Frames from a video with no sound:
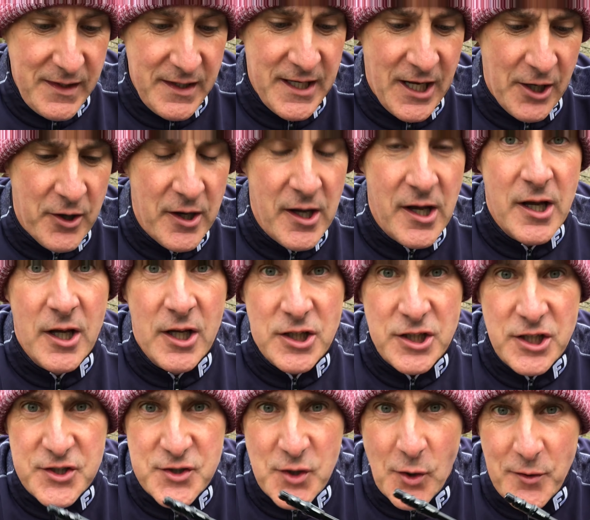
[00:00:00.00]
Now,
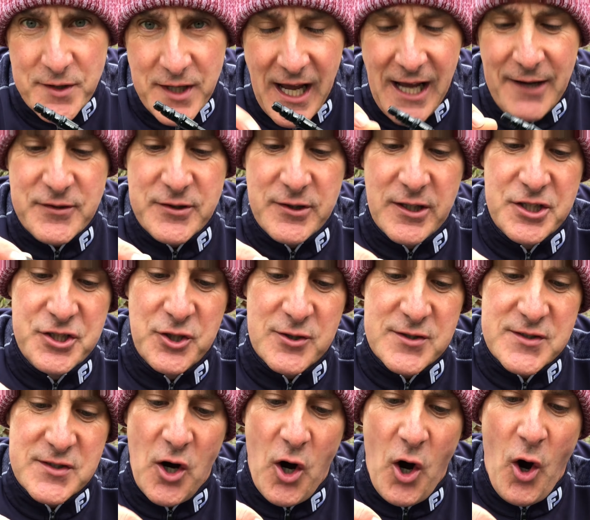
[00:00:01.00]
you don't have to
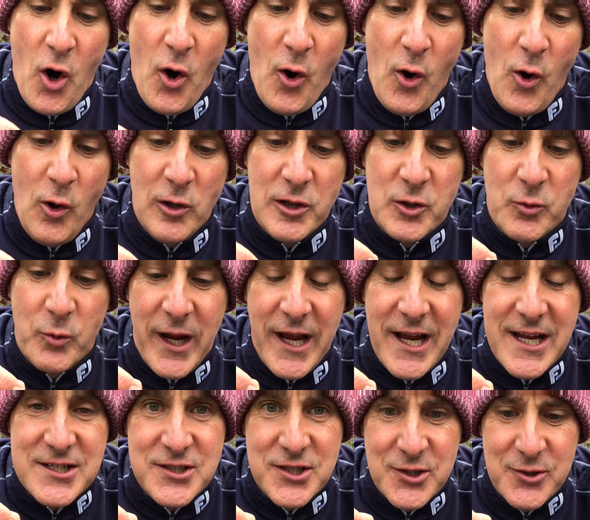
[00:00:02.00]
adjust all the
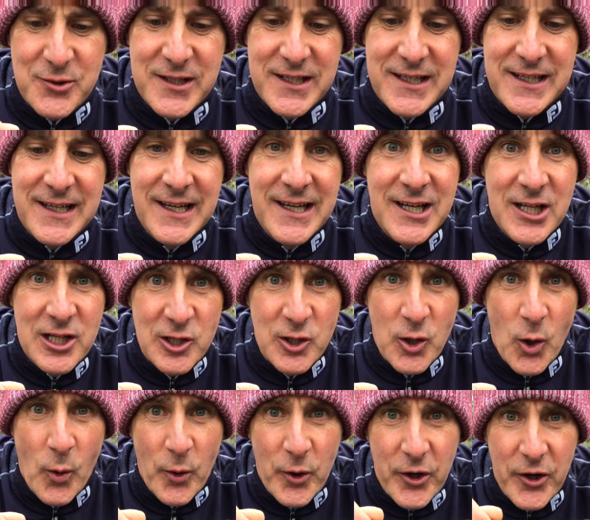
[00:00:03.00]
way to the
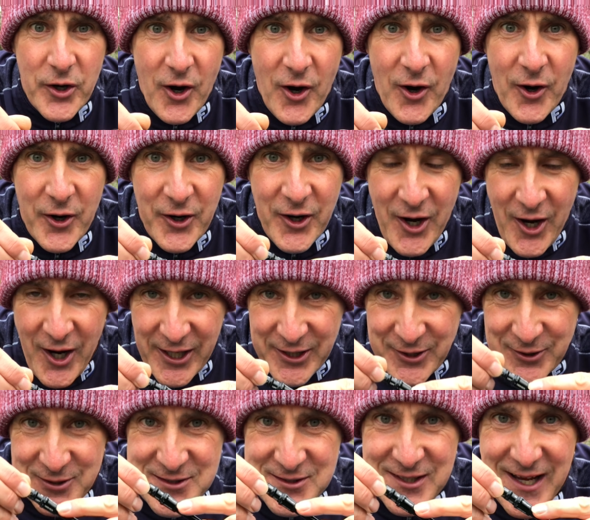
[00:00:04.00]
lower or
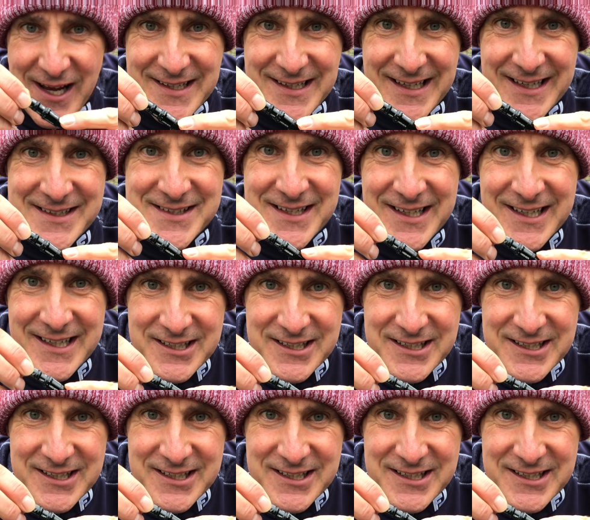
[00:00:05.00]
higher settings.